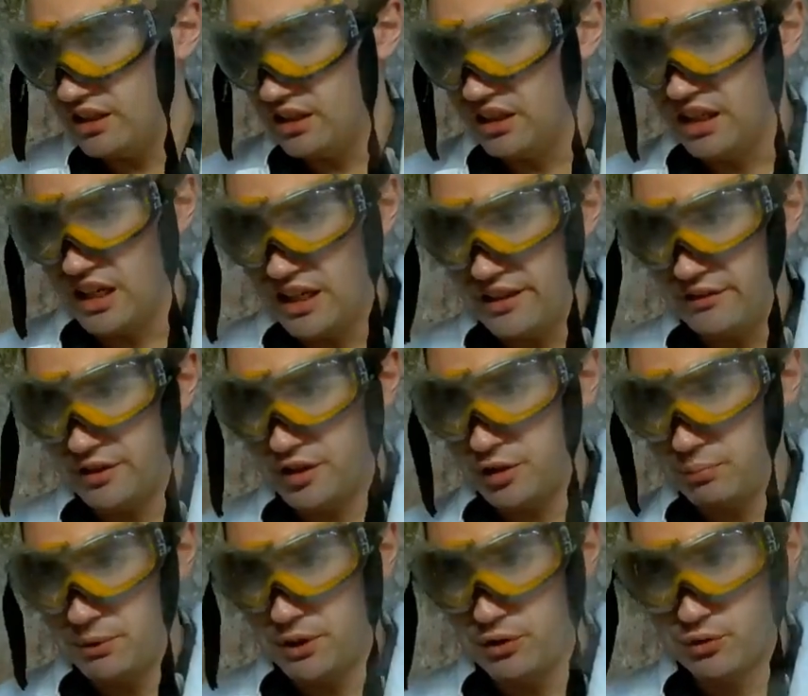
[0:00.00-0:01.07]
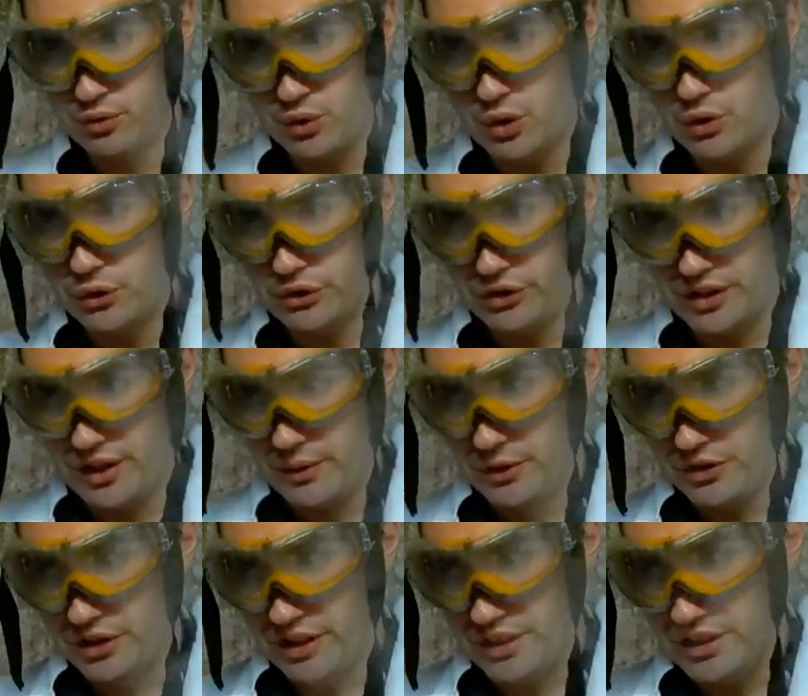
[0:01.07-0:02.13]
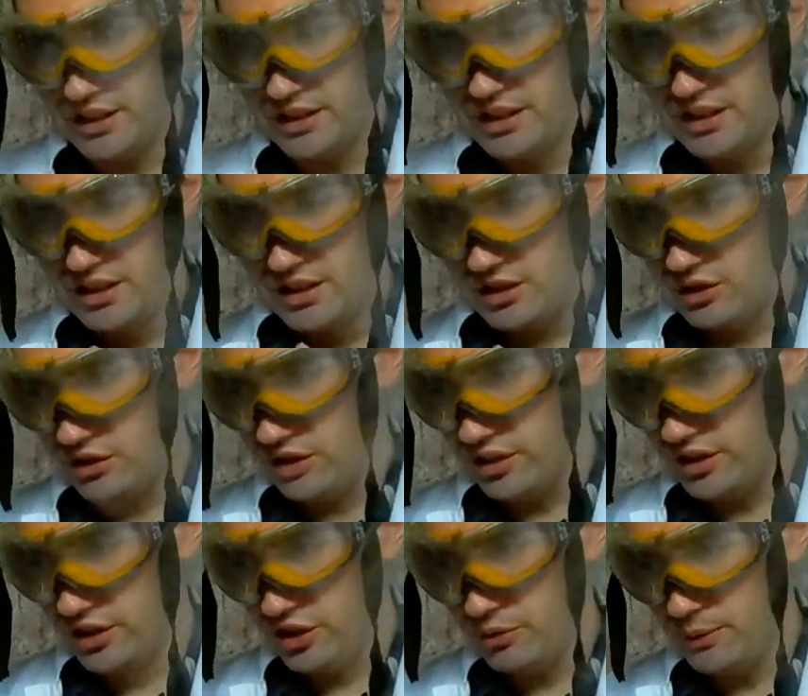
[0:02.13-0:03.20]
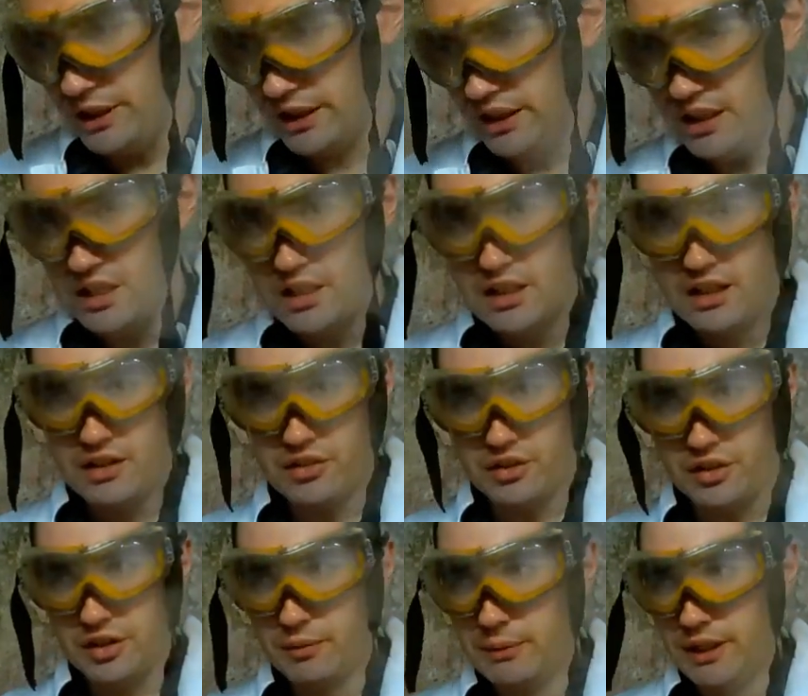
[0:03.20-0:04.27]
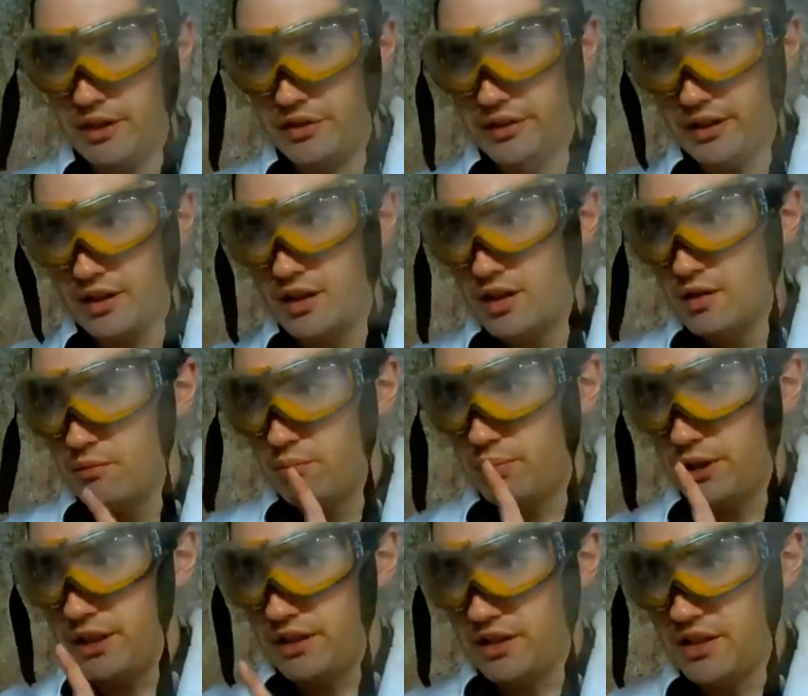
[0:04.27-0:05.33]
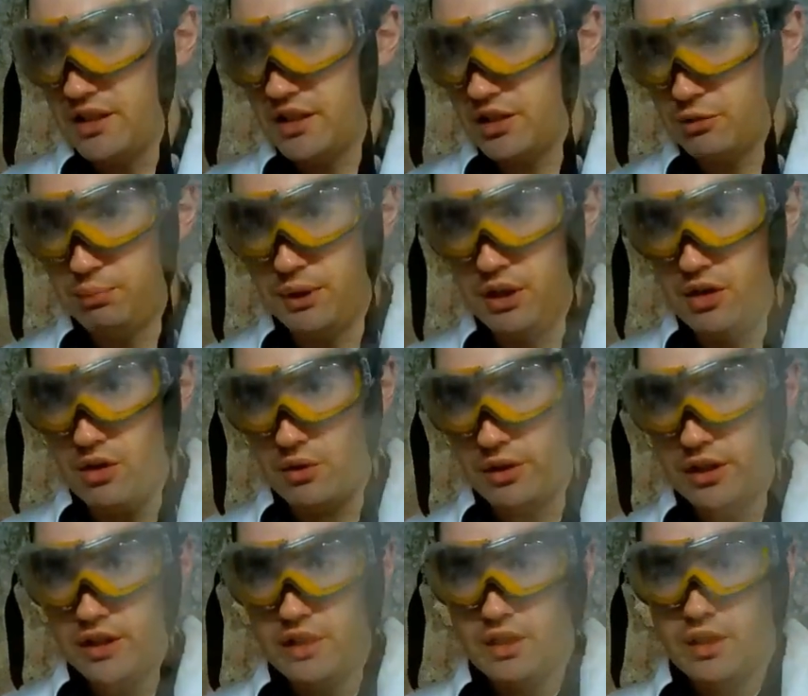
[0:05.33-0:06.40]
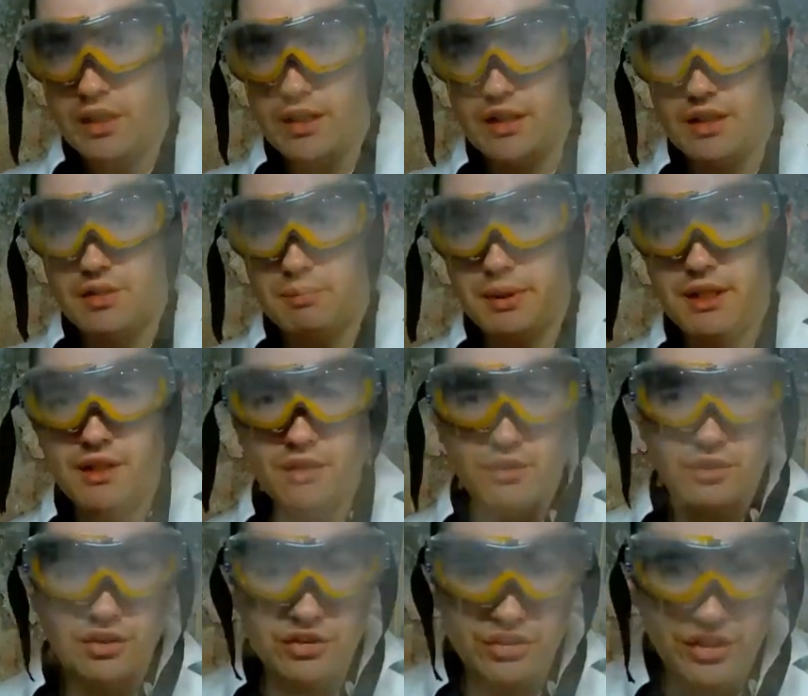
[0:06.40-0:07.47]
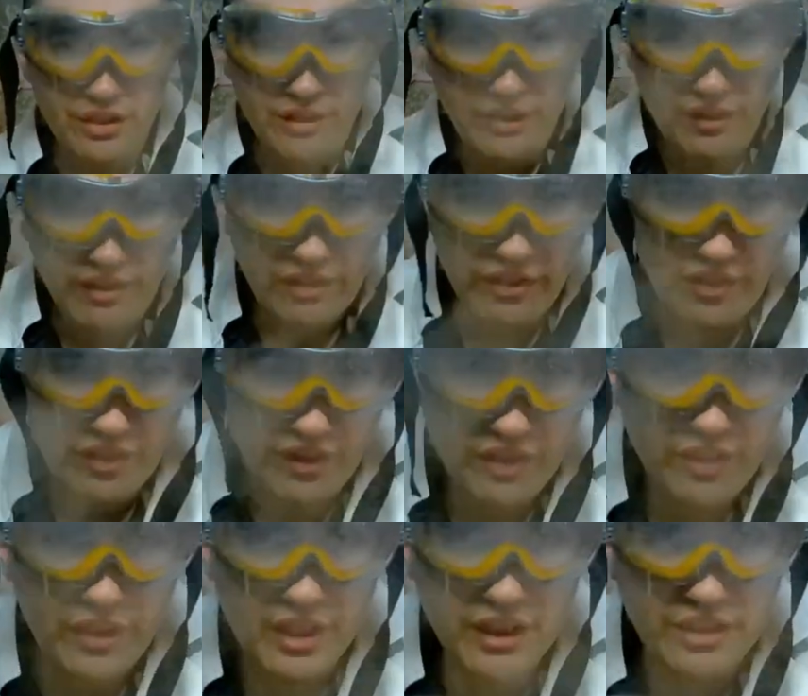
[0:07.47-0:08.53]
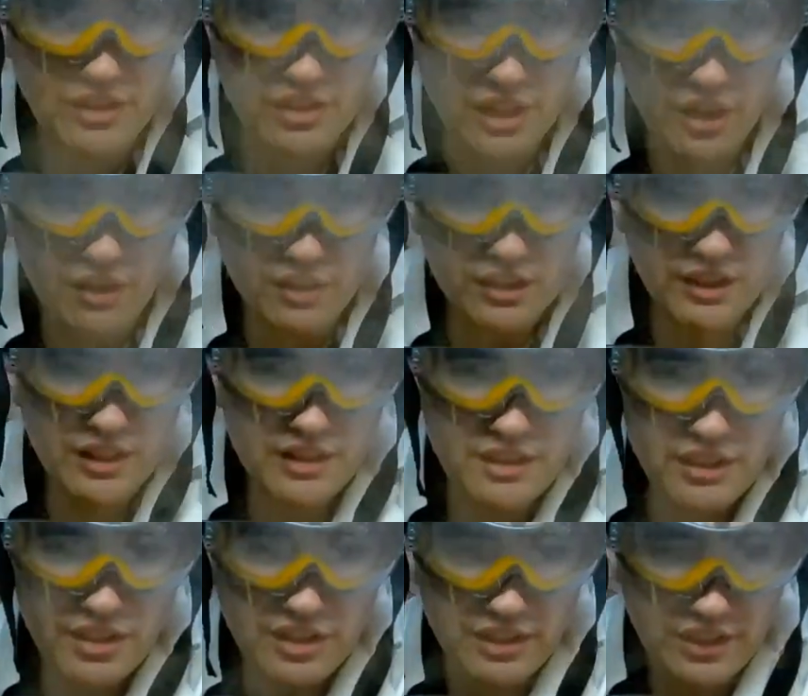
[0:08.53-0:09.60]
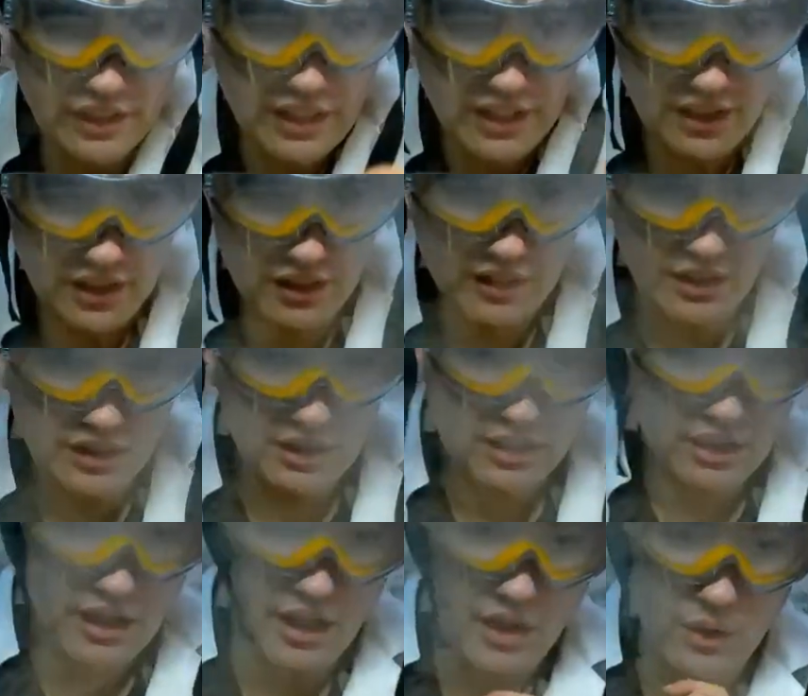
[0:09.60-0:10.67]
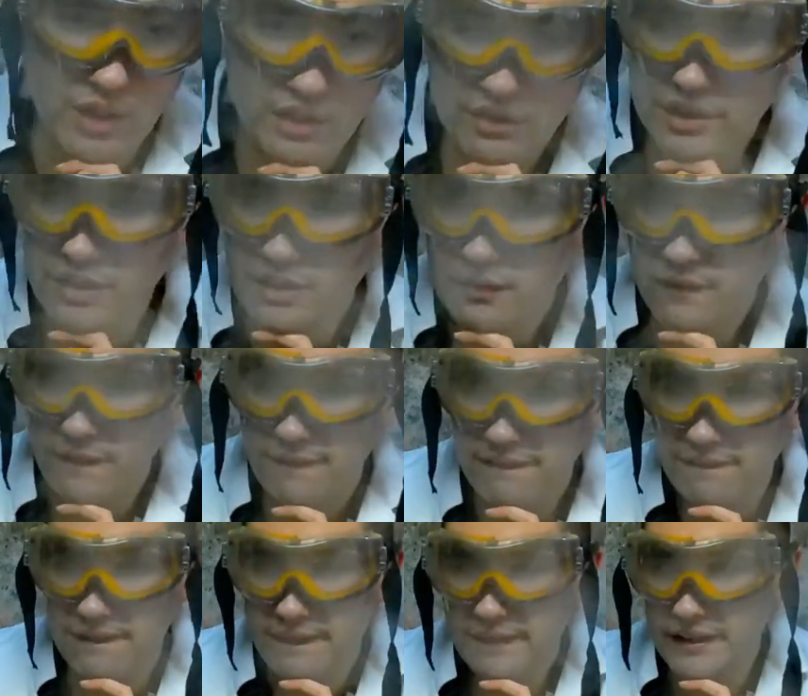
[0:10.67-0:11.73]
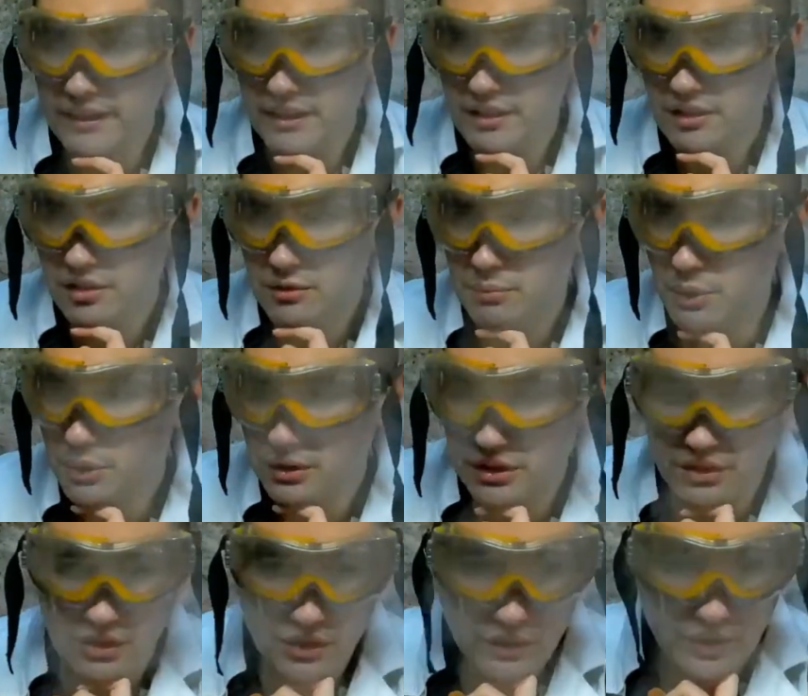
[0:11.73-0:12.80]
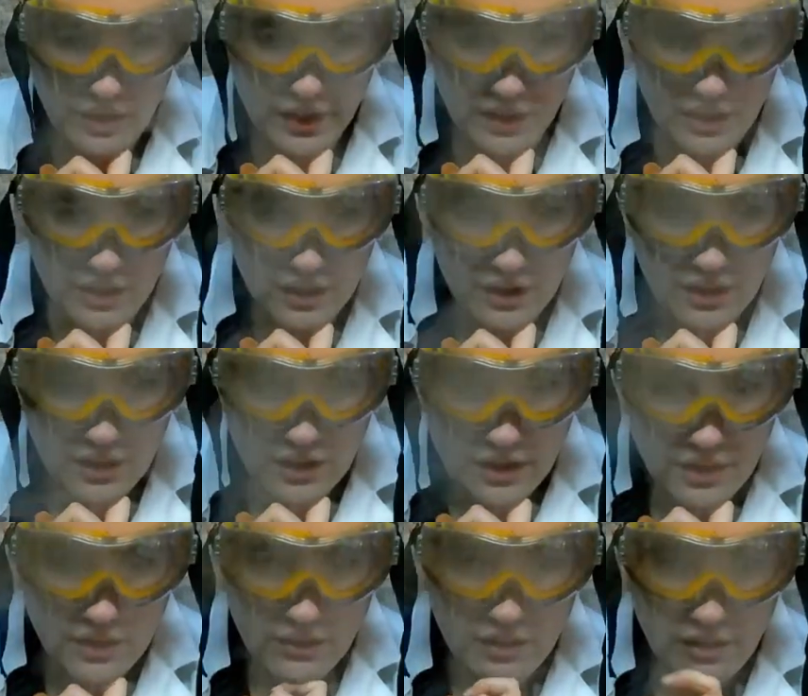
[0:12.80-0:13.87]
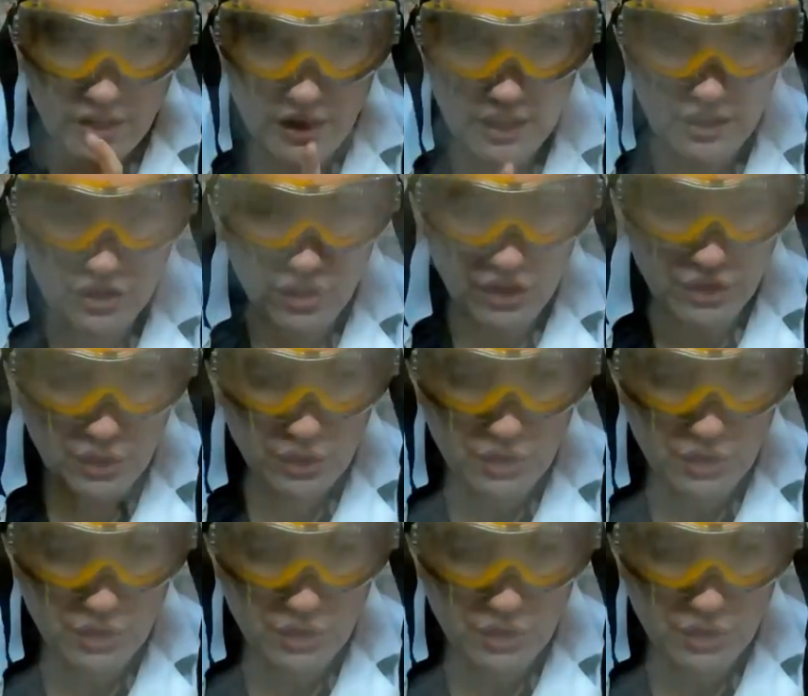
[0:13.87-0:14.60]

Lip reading: a lot of the spilled rosin that was on it. So it's a little smelly, it's a little melting, but it didn't explode. And it appears that it is currently distillating. However, it is important to note that it's also